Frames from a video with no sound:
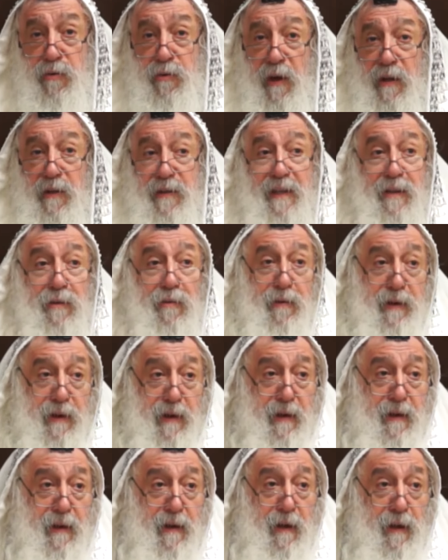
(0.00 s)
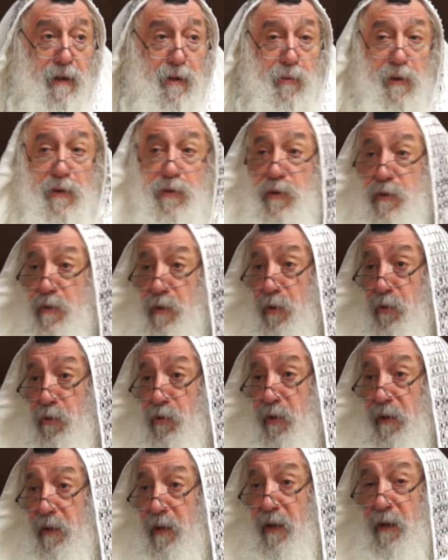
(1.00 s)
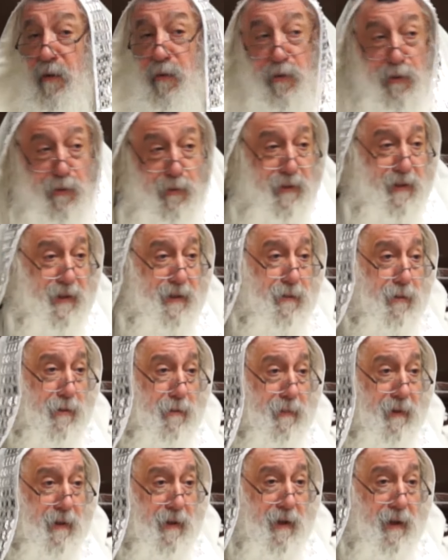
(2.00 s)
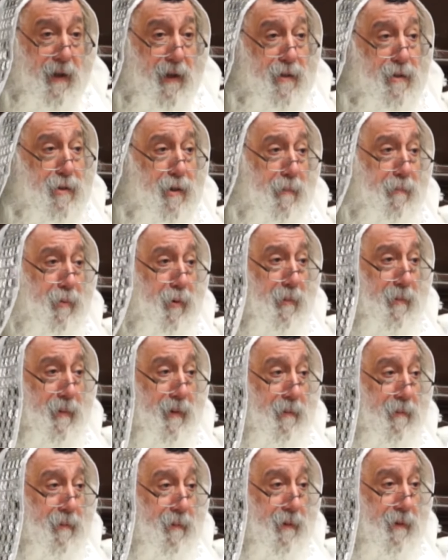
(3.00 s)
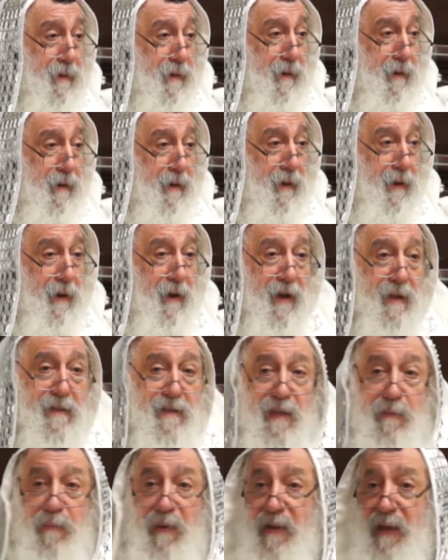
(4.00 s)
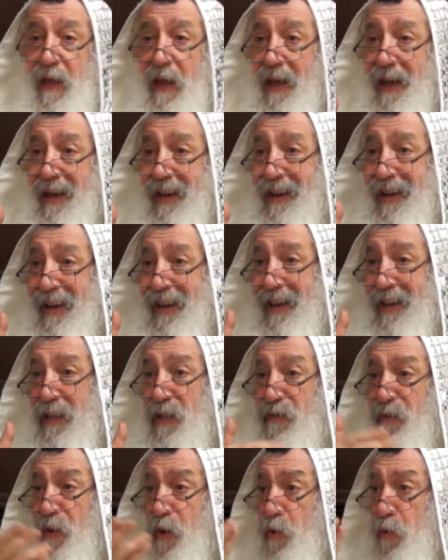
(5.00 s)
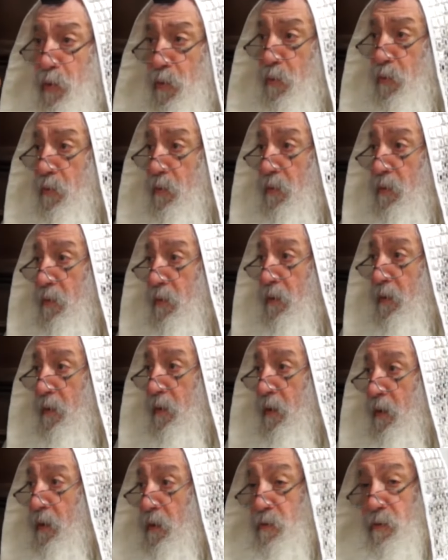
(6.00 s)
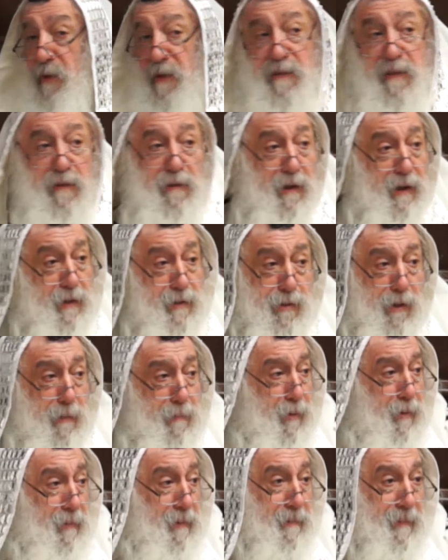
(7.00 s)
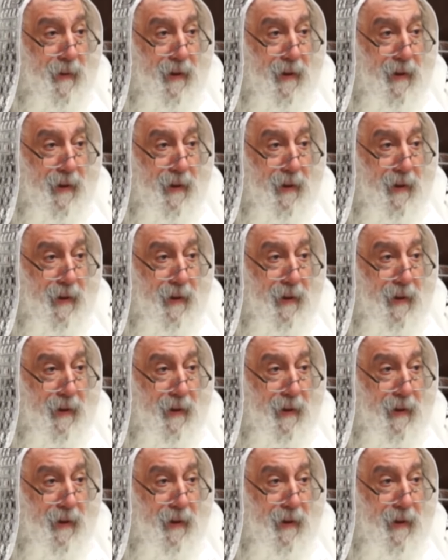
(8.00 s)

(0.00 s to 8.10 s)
So I said, okay, what's the solution? You know what he told me? It's your problem. I said, but it's for you. So he said, no, it's your problem.